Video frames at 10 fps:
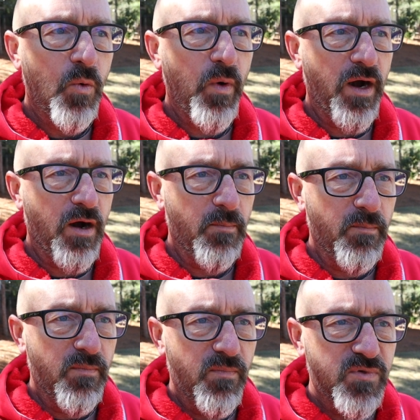where
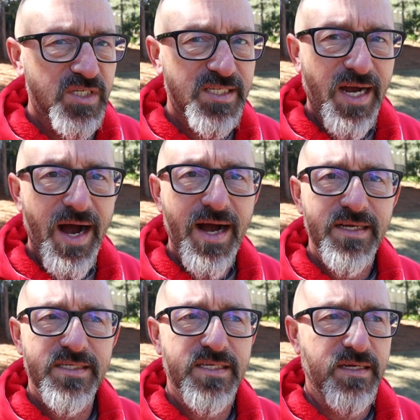
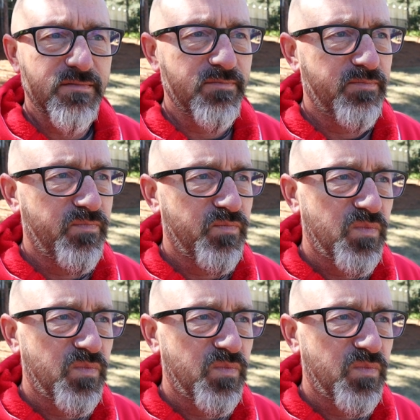stocks and